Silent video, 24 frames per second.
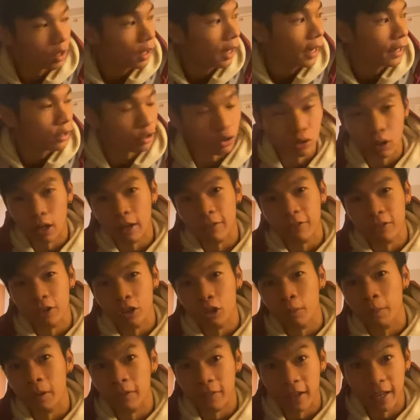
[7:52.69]
I still have a
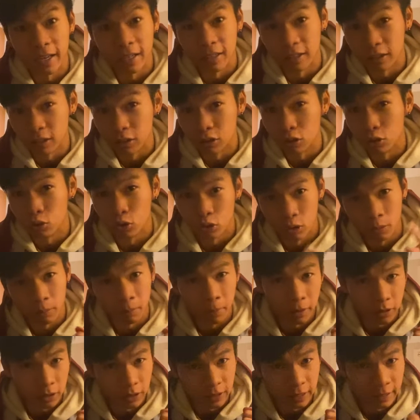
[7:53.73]
little bit of editing to do, so I'm
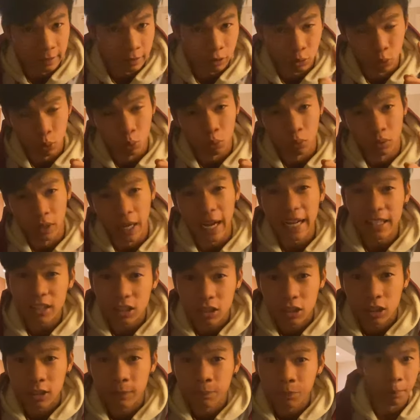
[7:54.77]
about to get to
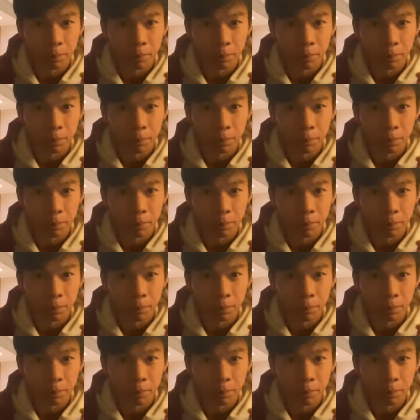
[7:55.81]
that.